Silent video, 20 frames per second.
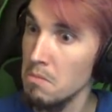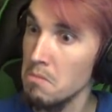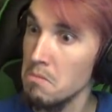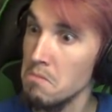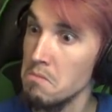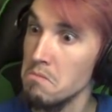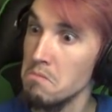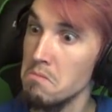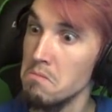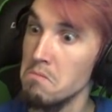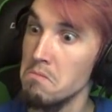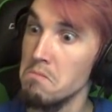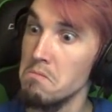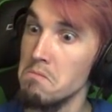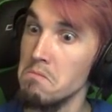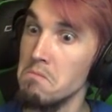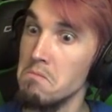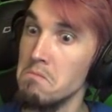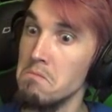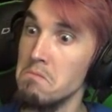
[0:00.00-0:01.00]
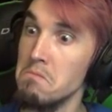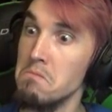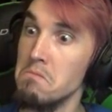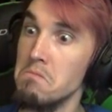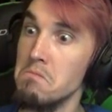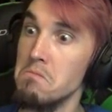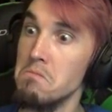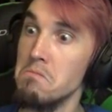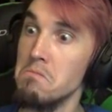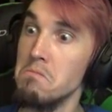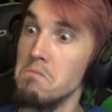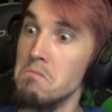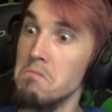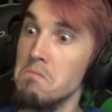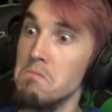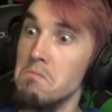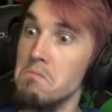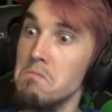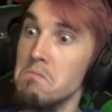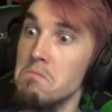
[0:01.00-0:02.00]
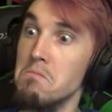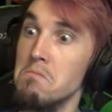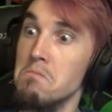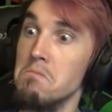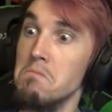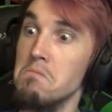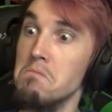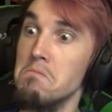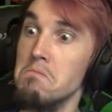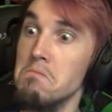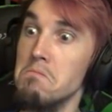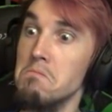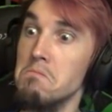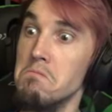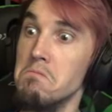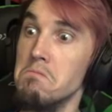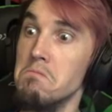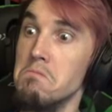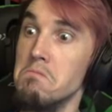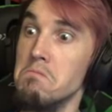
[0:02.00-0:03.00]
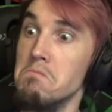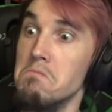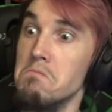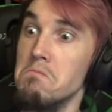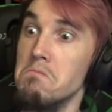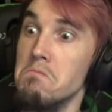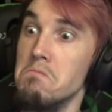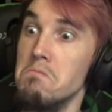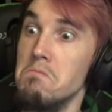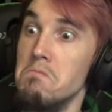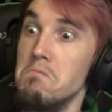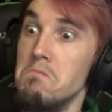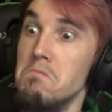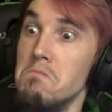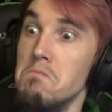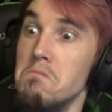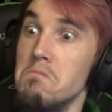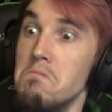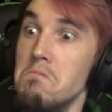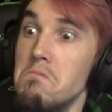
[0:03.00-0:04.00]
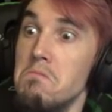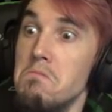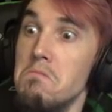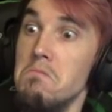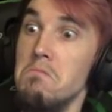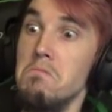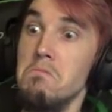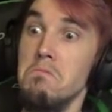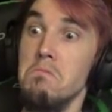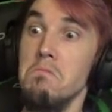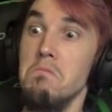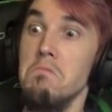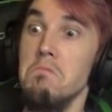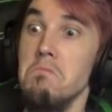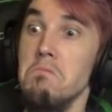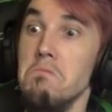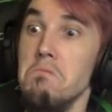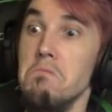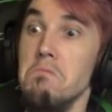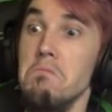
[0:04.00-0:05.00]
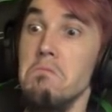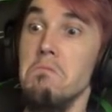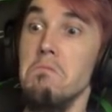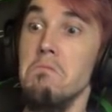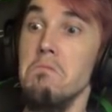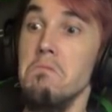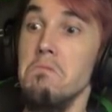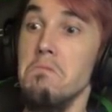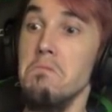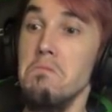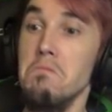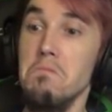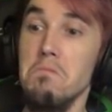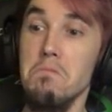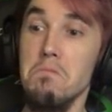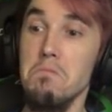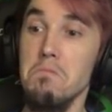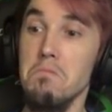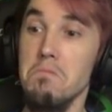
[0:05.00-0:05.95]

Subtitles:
No one is speaking in this clip.